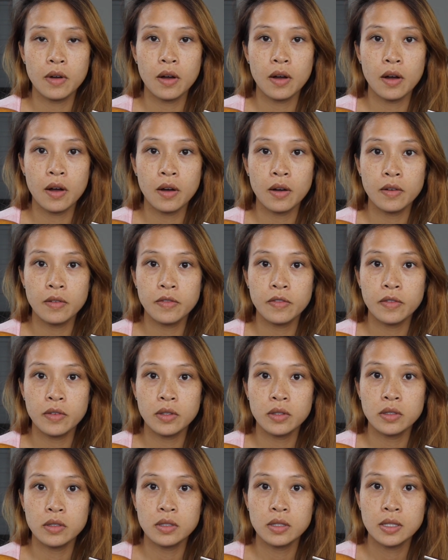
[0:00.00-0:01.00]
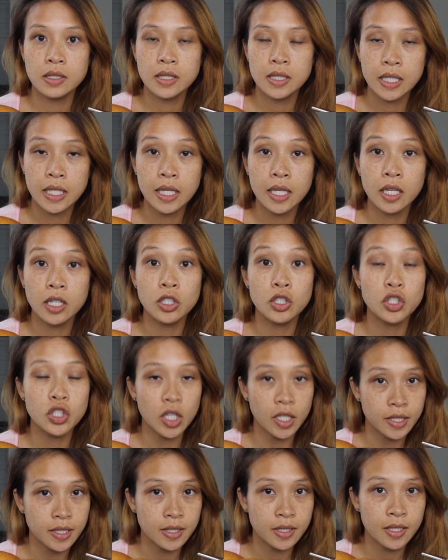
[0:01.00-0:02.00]
of seeking
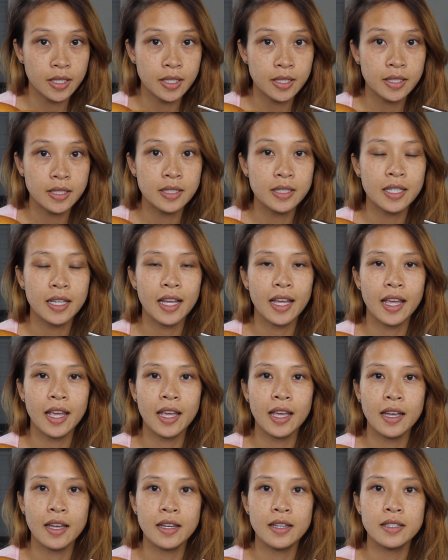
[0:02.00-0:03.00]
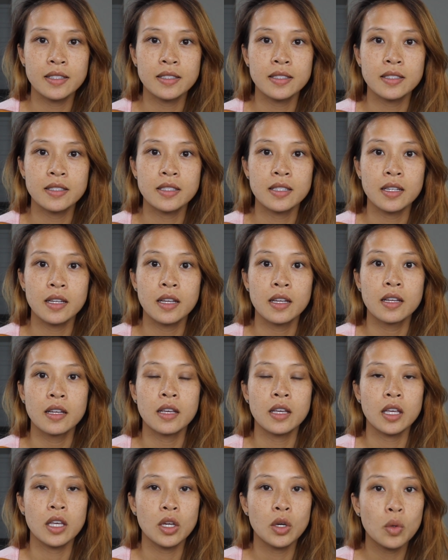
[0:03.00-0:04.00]
justice and
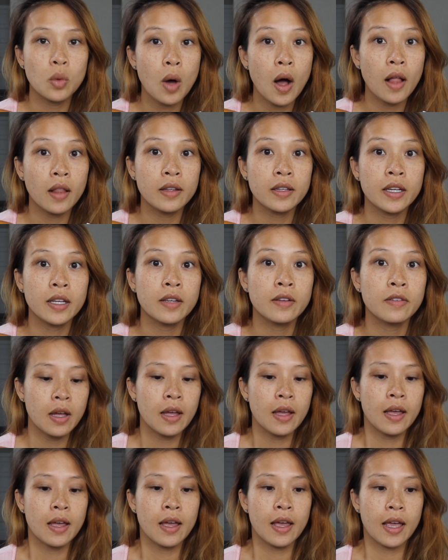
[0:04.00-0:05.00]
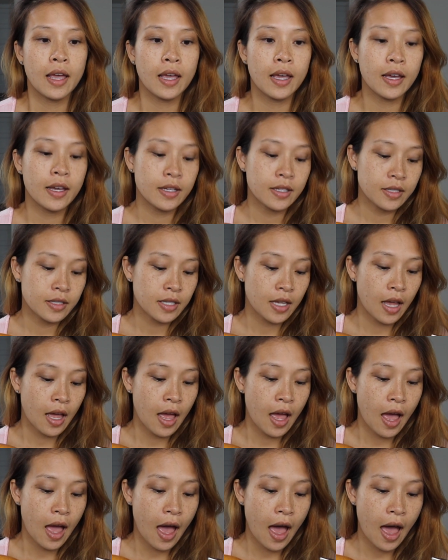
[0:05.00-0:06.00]
equality, and
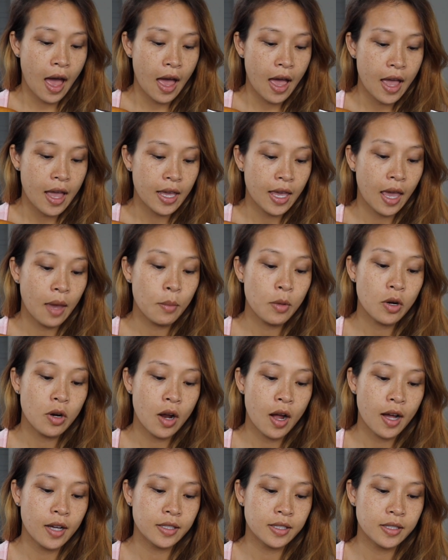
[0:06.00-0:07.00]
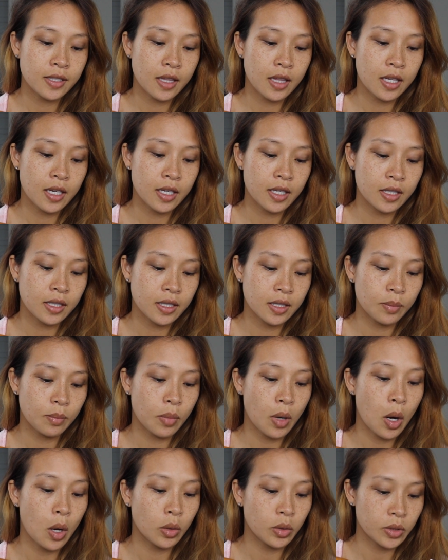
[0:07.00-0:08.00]
I came across this
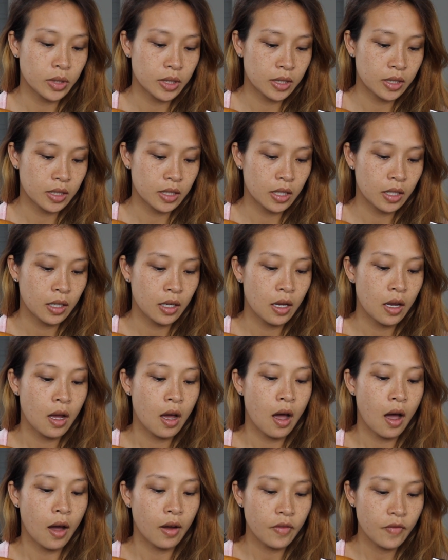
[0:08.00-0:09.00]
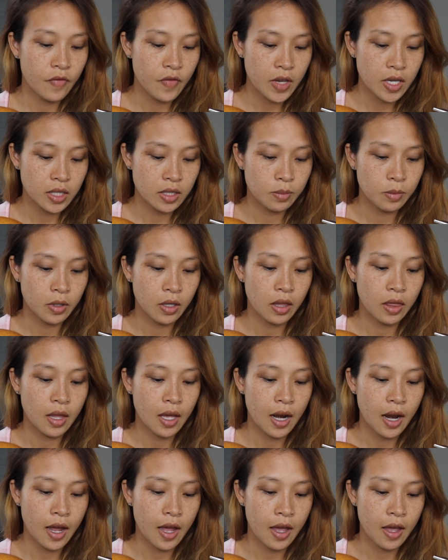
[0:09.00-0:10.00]
post on Facebook
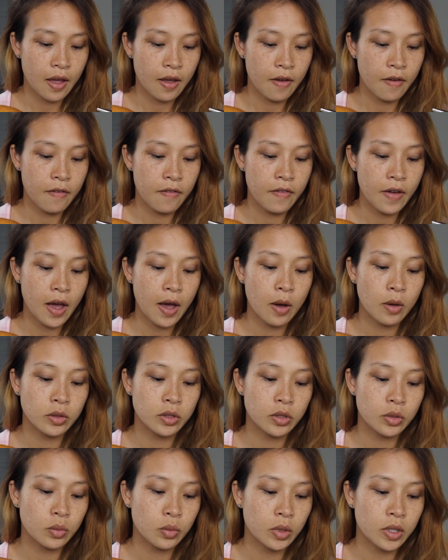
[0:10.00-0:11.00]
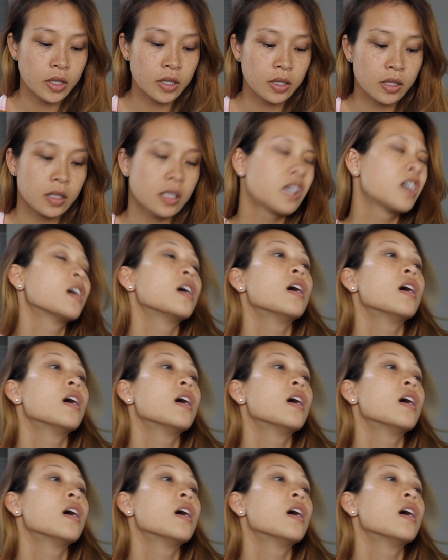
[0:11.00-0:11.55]
that I found was